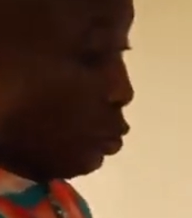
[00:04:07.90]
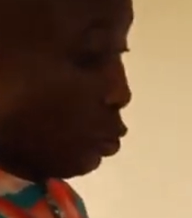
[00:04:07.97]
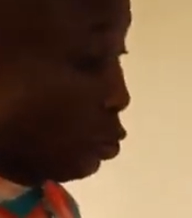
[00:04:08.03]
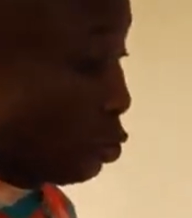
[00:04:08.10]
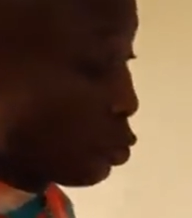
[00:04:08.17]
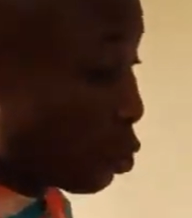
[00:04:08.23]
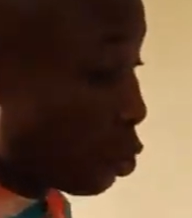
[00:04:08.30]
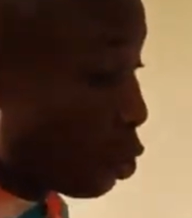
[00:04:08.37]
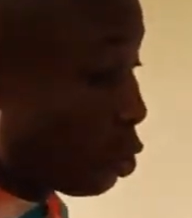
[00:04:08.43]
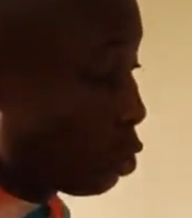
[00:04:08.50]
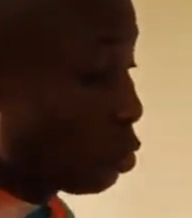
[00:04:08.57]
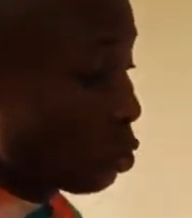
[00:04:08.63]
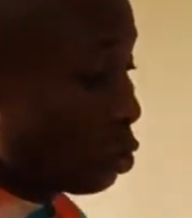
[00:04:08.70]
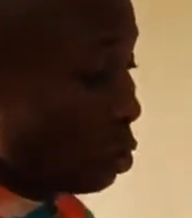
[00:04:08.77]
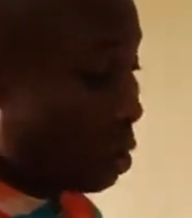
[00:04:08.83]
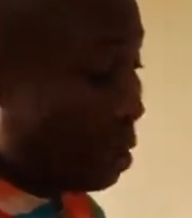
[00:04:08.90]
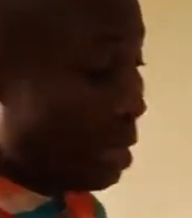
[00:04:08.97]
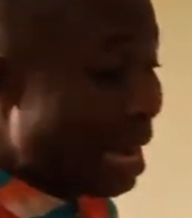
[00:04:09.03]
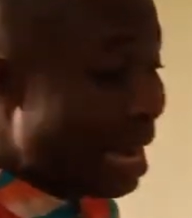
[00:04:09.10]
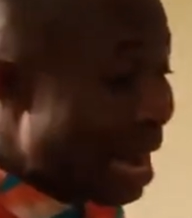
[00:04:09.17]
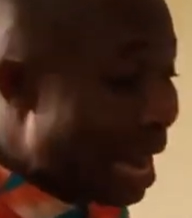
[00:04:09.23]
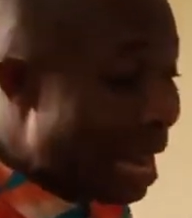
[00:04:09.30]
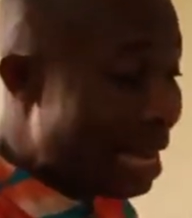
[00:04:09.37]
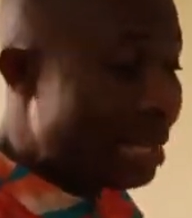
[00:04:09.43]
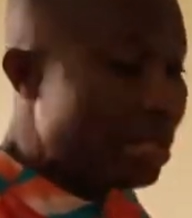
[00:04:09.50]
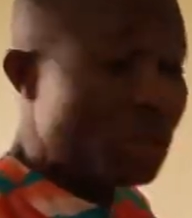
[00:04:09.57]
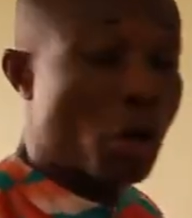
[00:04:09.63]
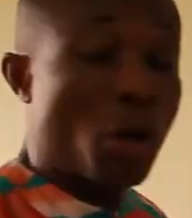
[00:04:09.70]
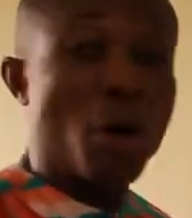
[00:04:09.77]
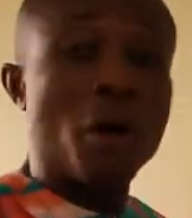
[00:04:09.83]
shows the
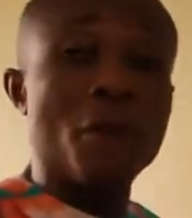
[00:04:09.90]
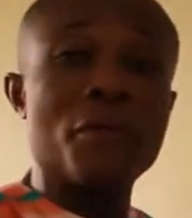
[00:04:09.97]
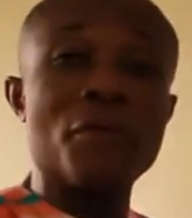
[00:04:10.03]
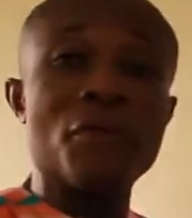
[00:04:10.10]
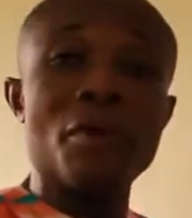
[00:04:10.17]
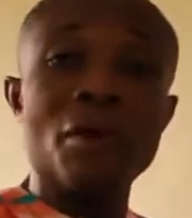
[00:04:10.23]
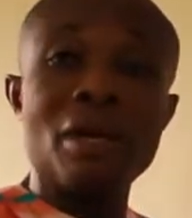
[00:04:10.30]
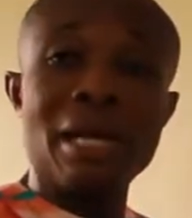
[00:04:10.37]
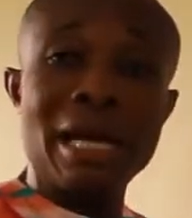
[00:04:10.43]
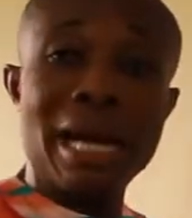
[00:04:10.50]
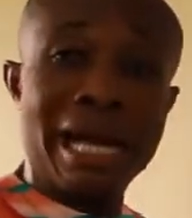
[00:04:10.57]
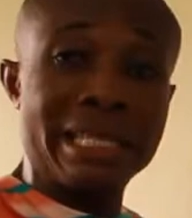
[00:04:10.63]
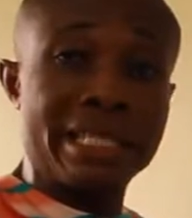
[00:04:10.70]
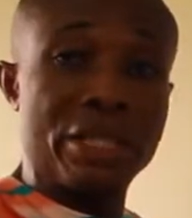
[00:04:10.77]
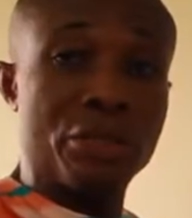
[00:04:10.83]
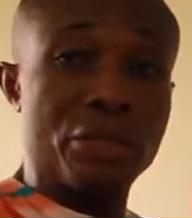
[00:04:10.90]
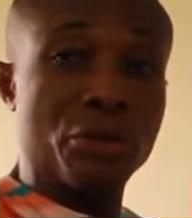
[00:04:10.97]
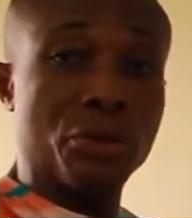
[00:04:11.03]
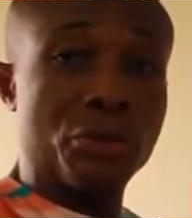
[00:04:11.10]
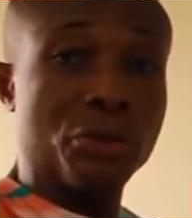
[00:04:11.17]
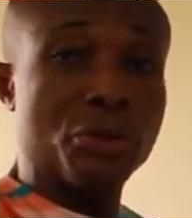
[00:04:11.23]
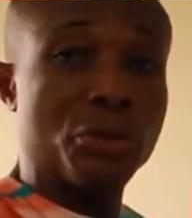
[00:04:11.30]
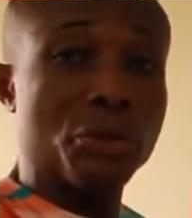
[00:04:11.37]
lines of latitude,